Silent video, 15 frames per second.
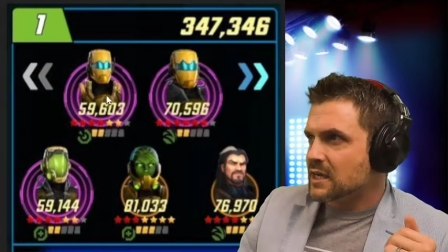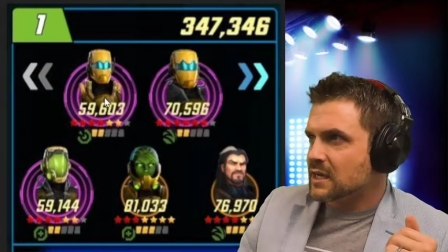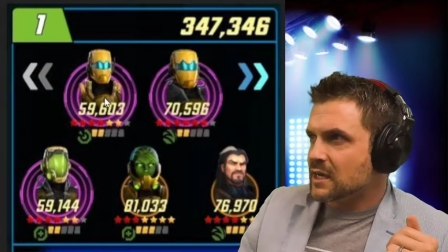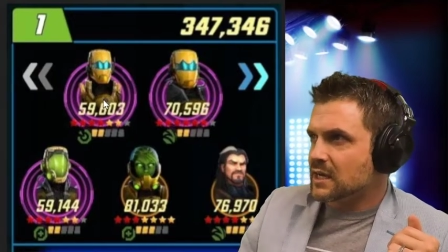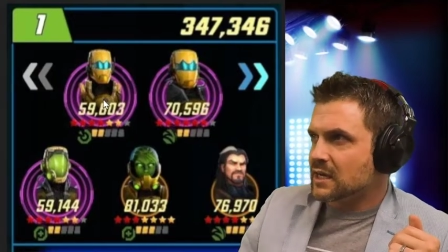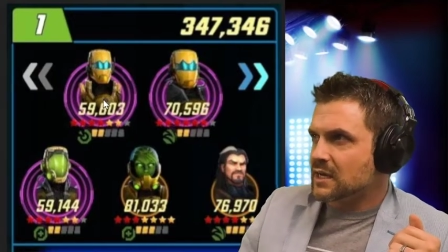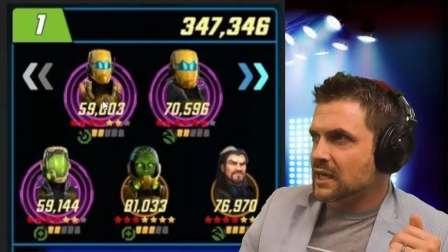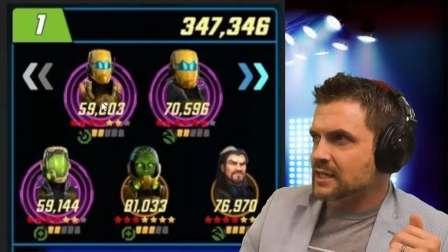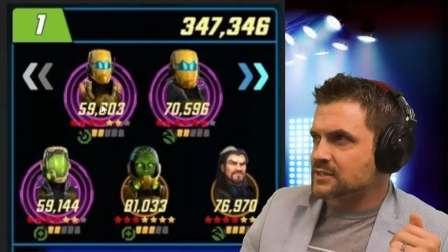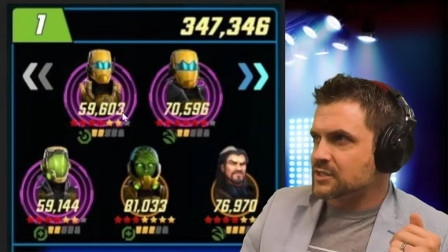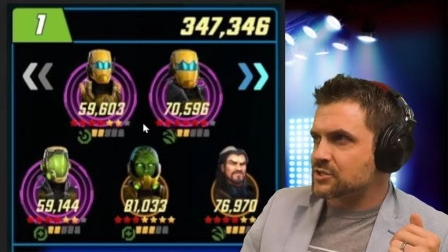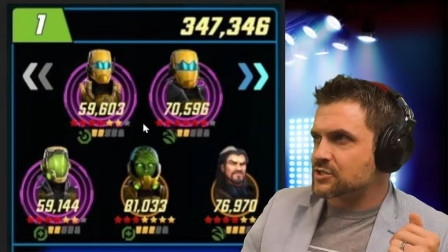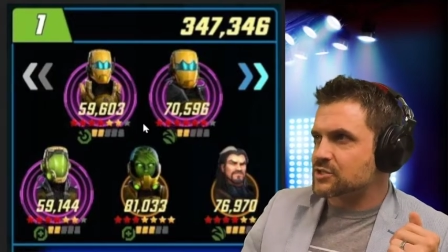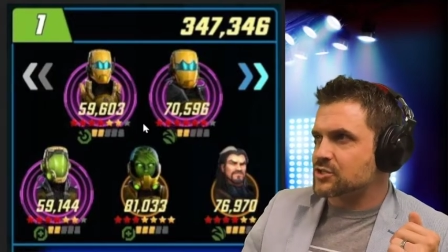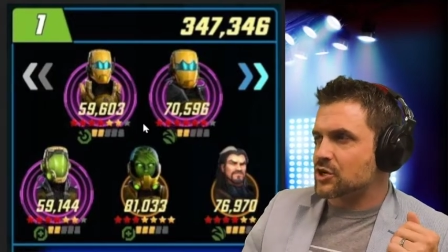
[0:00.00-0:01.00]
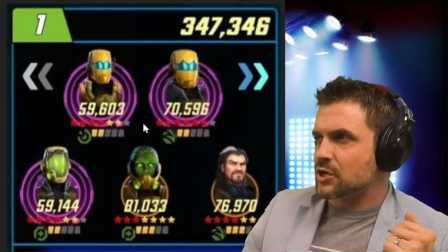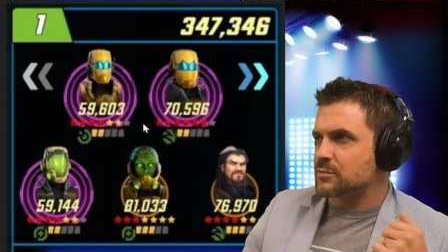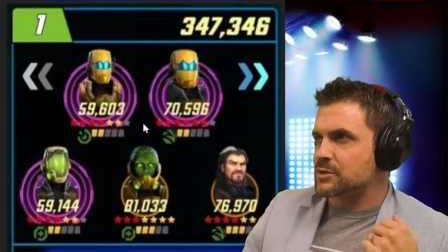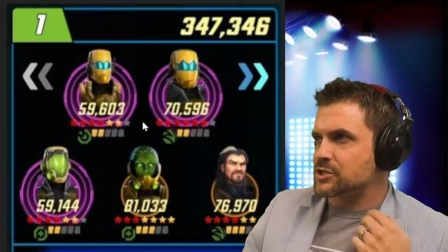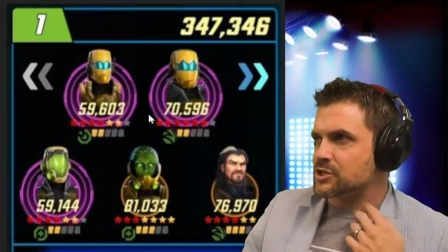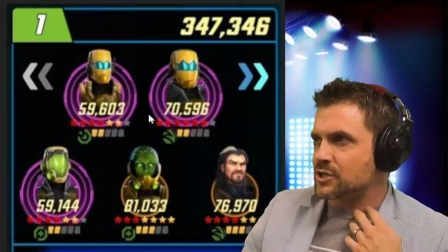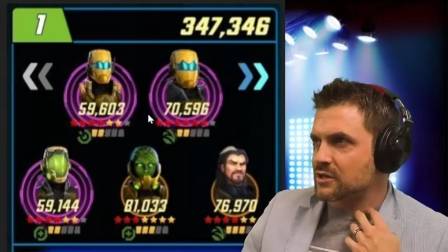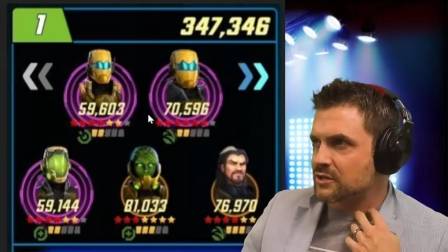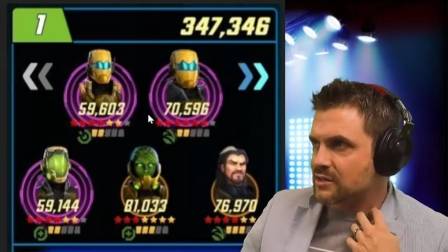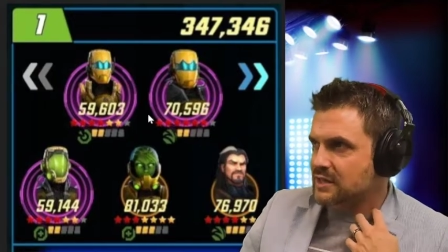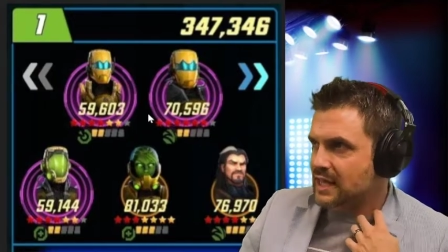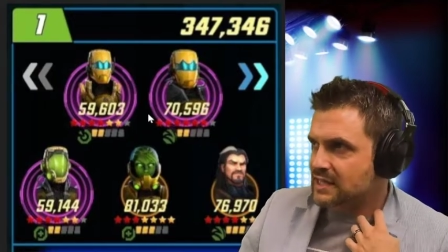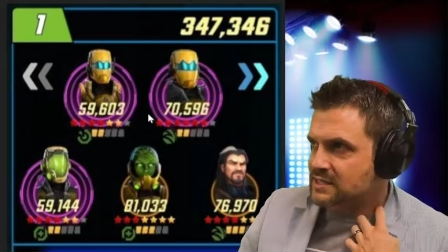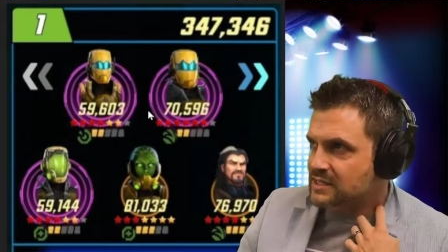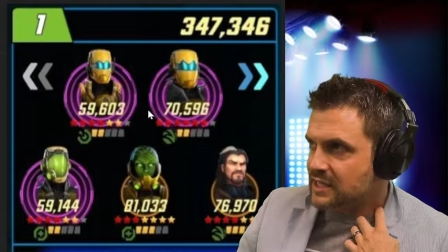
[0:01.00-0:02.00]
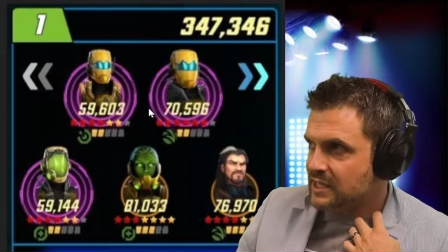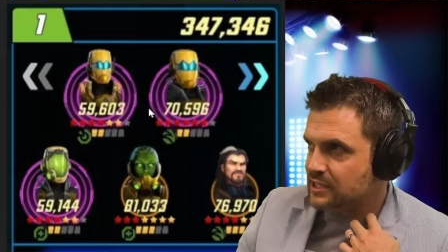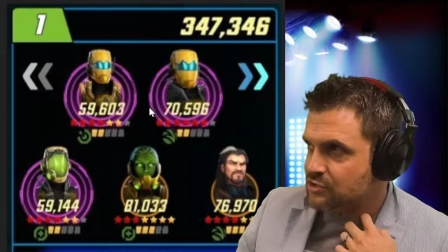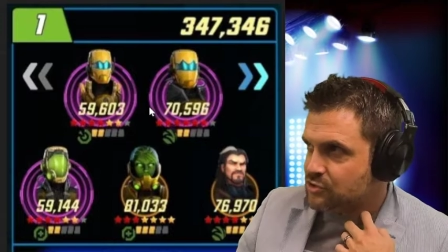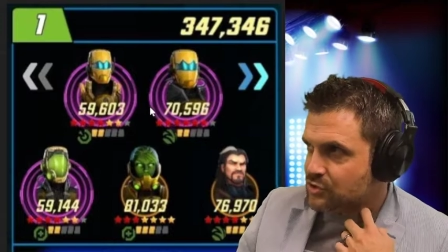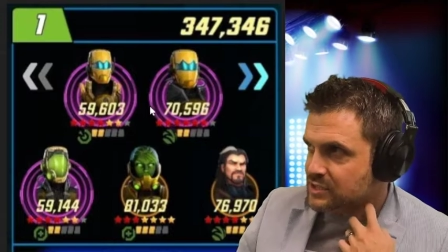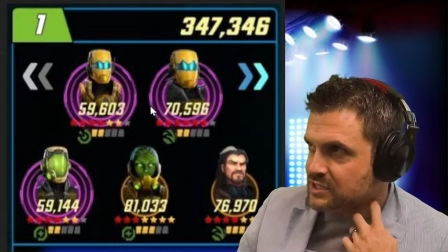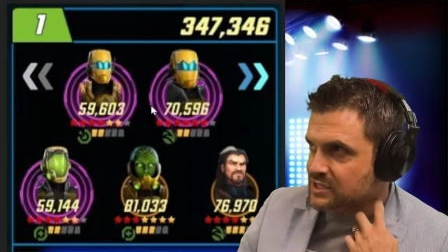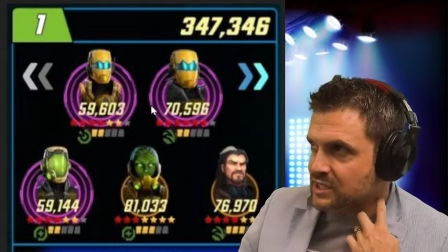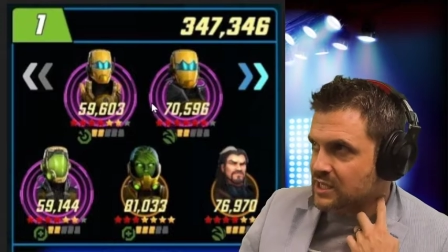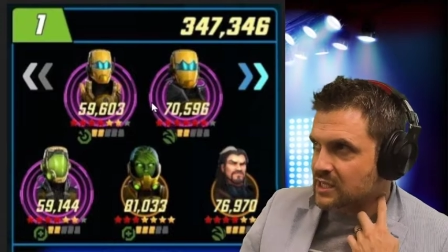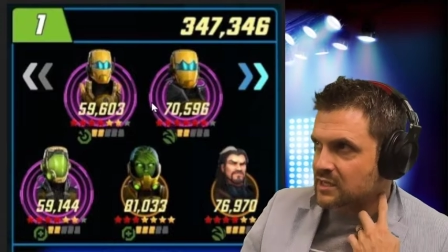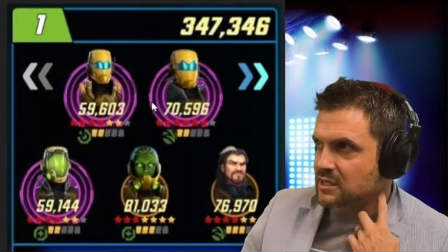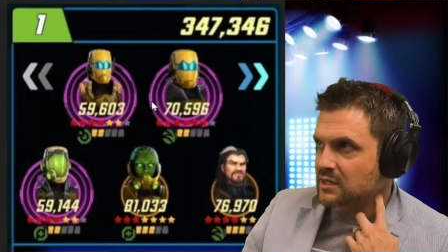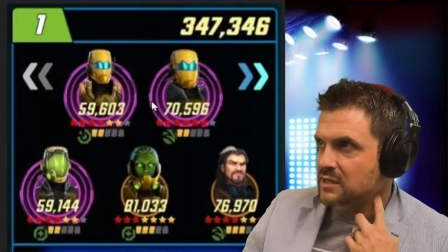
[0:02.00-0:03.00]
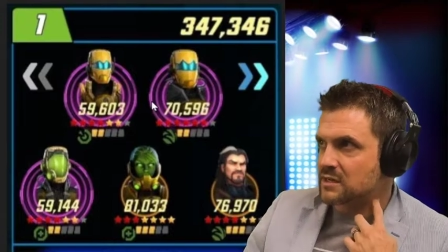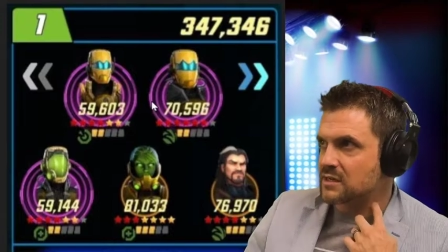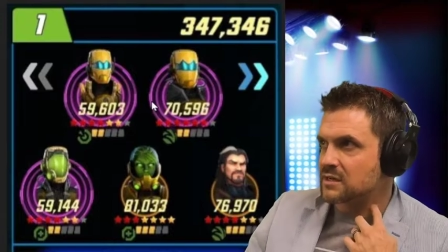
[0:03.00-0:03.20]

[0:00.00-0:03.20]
As a skirmisher, that's interesting.